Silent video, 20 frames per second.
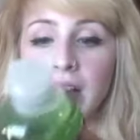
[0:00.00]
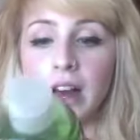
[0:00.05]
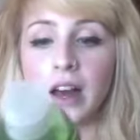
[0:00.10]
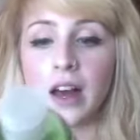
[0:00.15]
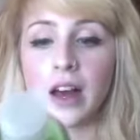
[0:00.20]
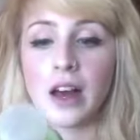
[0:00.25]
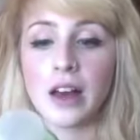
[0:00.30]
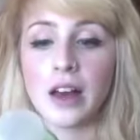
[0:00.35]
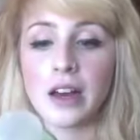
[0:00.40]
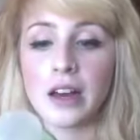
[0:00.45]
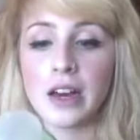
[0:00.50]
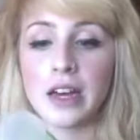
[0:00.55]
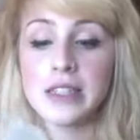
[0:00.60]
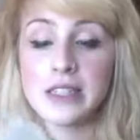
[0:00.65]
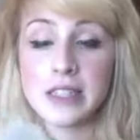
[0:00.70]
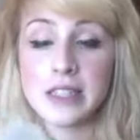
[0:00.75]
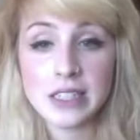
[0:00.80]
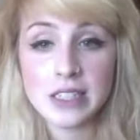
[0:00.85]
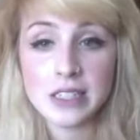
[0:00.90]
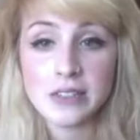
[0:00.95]
and
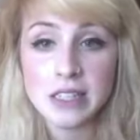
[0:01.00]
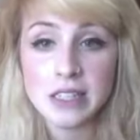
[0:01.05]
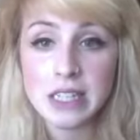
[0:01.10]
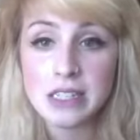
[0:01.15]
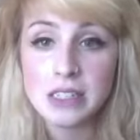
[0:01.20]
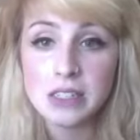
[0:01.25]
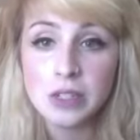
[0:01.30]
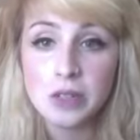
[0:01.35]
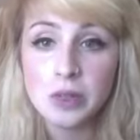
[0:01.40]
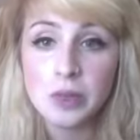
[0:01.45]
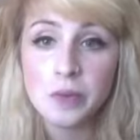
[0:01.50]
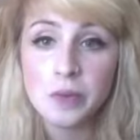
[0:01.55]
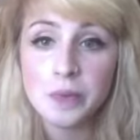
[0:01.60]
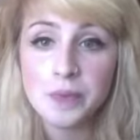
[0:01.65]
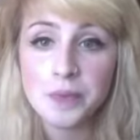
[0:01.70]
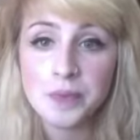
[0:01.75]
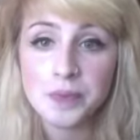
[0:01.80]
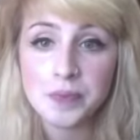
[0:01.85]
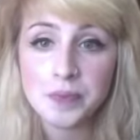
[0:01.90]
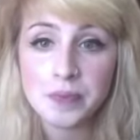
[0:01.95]
sensitive skin too.
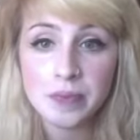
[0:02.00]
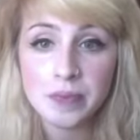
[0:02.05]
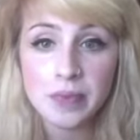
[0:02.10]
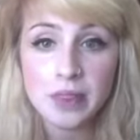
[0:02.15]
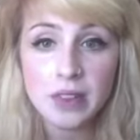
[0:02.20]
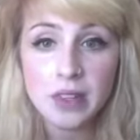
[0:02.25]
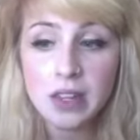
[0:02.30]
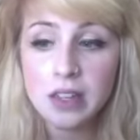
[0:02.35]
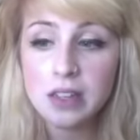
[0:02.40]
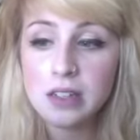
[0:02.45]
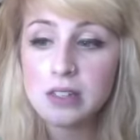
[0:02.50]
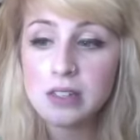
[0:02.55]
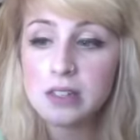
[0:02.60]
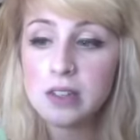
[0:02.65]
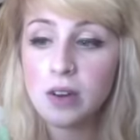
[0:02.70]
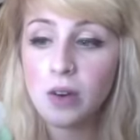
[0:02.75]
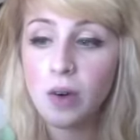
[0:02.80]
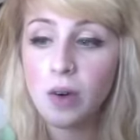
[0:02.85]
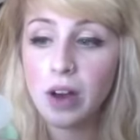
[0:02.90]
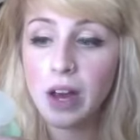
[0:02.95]

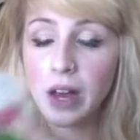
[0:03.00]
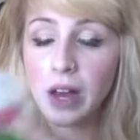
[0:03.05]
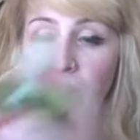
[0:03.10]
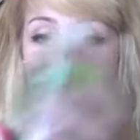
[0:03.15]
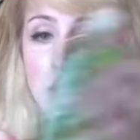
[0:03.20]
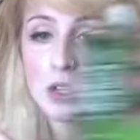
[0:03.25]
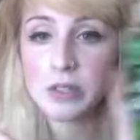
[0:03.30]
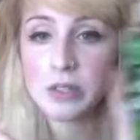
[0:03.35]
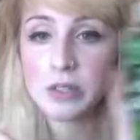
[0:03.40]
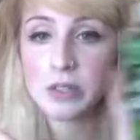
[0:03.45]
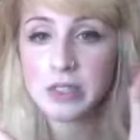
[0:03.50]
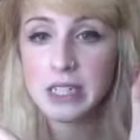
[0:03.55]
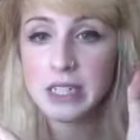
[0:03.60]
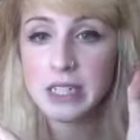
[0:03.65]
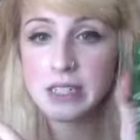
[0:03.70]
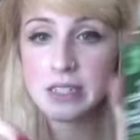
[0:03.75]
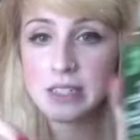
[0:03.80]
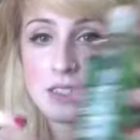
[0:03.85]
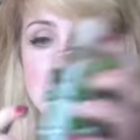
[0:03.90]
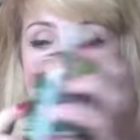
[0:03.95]
So I wash with
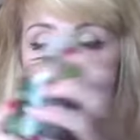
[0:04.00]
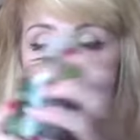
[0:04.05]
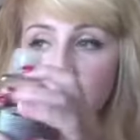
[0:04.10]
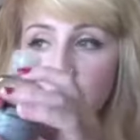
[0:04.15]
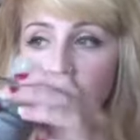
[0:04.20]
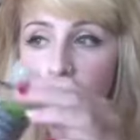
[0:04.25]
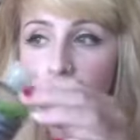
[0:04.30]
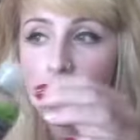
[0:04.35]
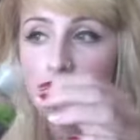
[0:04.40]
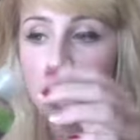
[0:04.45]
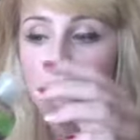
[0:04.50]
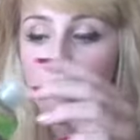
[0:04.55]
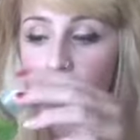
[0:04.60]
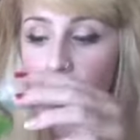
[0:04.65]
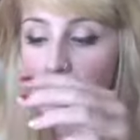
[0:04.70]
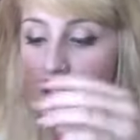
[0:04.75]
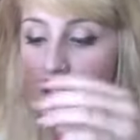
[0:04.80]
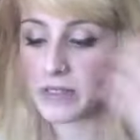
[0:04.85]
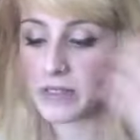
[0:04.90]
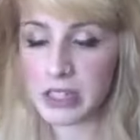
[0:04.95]
this
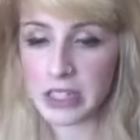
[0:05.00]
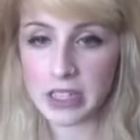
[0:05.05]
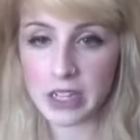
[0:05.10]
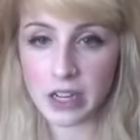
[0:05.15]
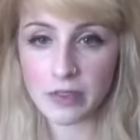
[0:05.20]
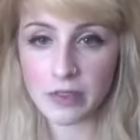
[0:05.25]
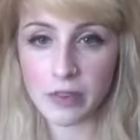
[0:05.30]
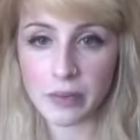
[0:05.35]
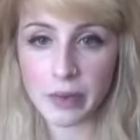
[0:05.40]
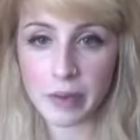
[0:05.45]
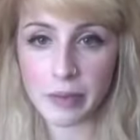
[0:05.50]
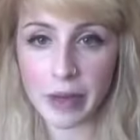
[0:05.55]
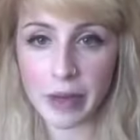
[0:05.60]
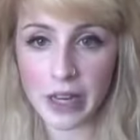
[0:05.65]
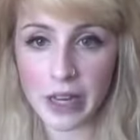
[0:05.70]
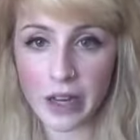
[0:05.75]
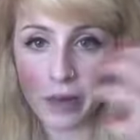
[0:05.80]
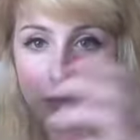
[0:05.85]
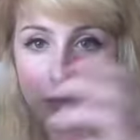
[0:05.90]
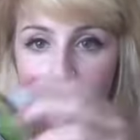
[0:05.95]
after I take off all my
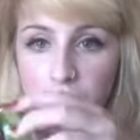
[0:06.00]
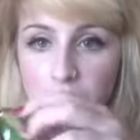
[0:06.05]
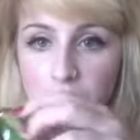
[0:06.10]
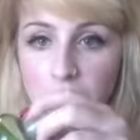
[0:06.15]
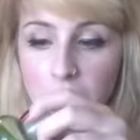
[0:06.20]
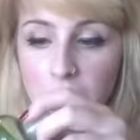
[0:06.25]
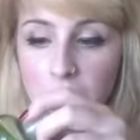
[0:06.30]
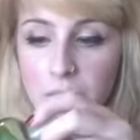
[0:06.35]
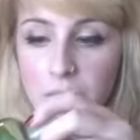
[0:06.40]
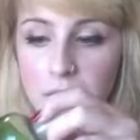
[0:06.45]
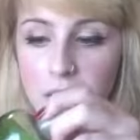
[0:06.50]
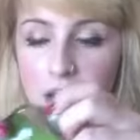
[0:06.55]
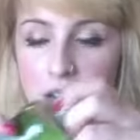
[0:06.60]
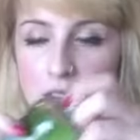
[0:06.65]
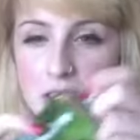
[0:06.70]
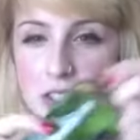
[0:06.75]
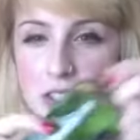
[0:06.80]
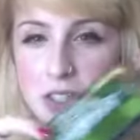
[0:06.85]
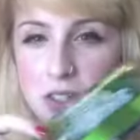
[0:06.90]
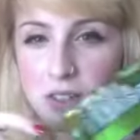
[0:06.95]
makeup. I
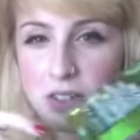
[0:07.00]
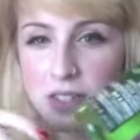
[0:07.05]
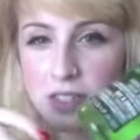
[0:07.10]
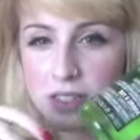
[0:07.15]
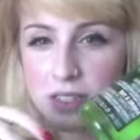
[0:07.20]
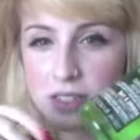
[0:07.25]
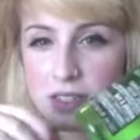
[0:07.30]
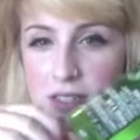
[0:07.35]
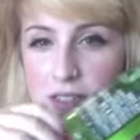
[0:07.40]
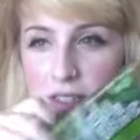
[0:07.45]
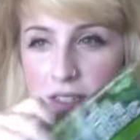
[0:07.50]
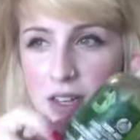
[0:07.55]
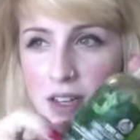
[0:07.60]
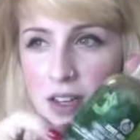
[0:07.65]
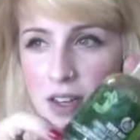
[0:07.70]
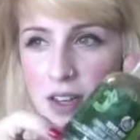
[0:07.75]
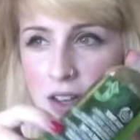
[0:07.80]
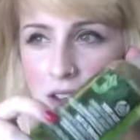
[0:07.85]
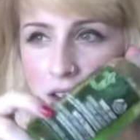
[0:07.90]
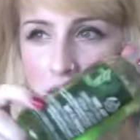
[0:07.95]
usually do this
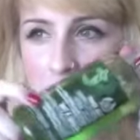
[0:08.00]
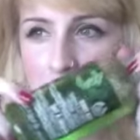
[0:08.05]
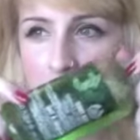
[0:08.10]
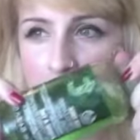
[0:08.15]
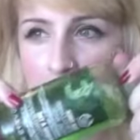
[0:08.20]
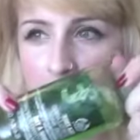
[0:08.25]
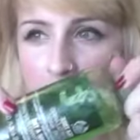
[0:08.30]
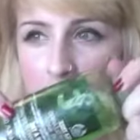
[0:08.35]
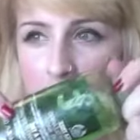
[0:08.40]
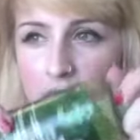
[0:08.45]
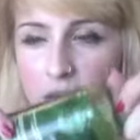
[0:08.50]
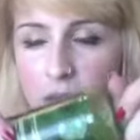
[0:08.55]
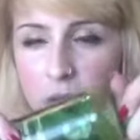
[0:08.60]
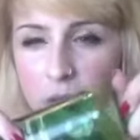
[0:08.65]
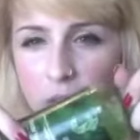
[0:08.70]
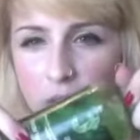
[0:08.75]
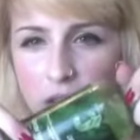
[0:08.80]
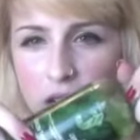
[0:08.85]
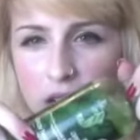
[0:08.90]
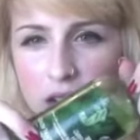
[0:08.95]
in the
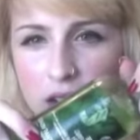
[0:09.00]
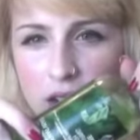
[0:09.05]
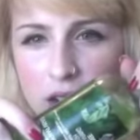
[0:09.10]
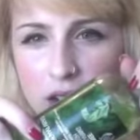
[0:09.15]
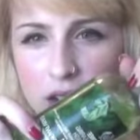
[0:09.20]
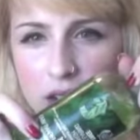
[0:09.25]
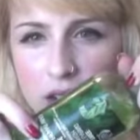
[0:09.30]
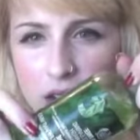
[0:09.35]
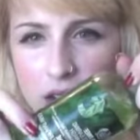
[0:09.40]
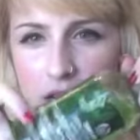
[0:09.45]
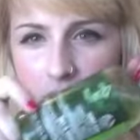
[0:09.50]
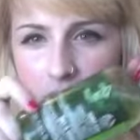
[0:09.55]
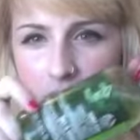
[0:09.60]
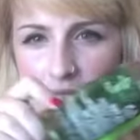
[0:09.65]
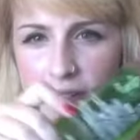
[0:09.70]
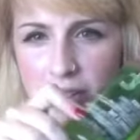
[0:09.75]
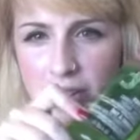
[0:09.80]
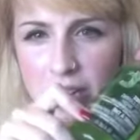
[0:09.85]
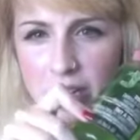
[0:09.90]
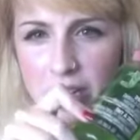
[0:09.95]
morning. I don't
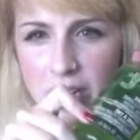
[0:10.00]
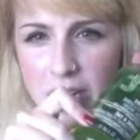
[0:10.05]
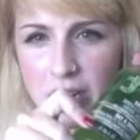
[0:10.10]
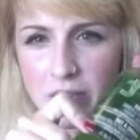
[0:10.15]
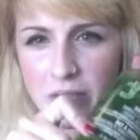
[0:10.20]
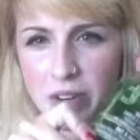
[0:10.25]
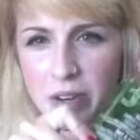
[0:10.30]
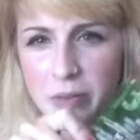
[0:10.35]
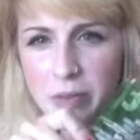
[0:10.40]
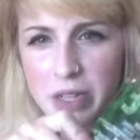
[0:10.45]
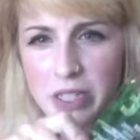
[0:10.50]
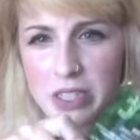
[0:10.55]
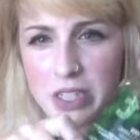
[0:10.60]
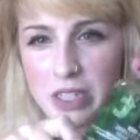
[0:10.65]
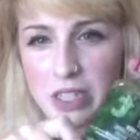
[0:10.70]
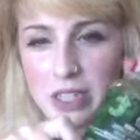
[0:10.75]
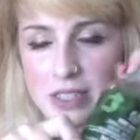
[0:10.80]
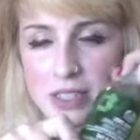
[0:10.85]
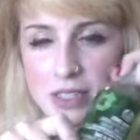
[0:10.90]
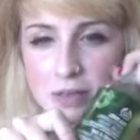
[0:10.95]
like to do it at night very much
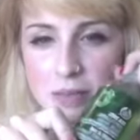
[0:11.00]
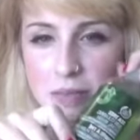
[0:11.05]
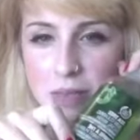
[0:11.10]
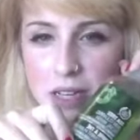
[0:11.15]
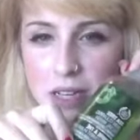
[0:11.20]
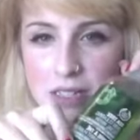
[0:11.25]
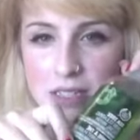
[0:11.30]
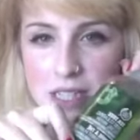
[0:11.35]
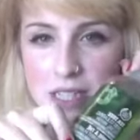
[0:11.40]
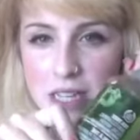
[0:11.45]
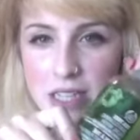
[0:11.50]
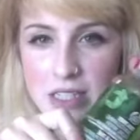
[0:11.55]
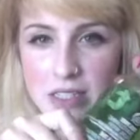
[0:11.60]
unless my skin